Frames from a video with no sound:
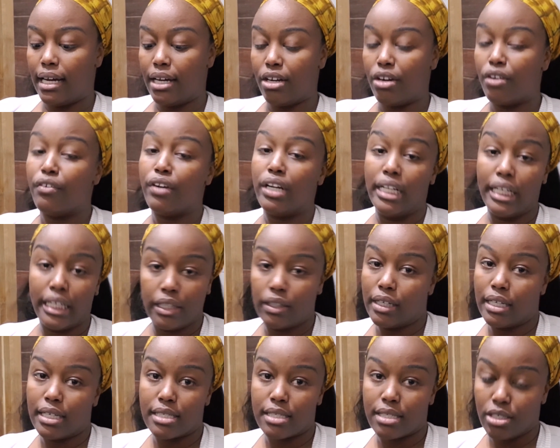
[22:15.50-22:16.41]

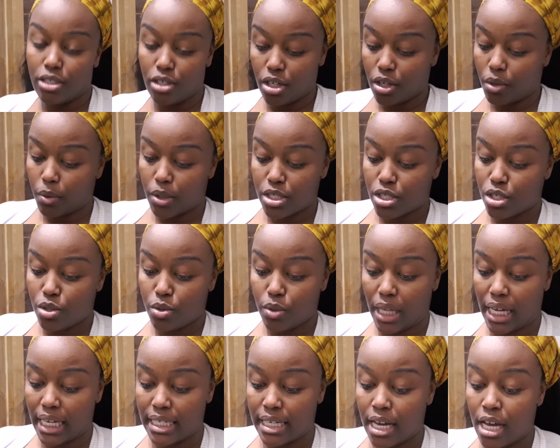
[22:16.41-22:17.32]
ridiculous. You don't want to do
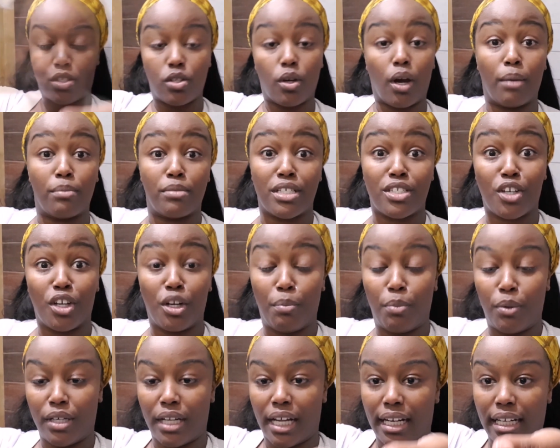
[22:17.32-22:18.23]
that. So I'm just going to
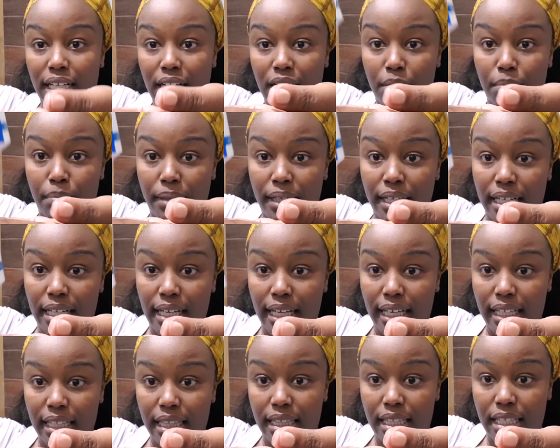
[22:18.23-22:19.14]
put a little bit
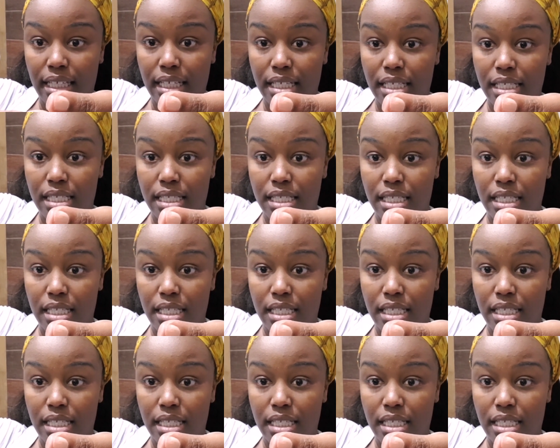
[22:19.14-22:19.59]
like this,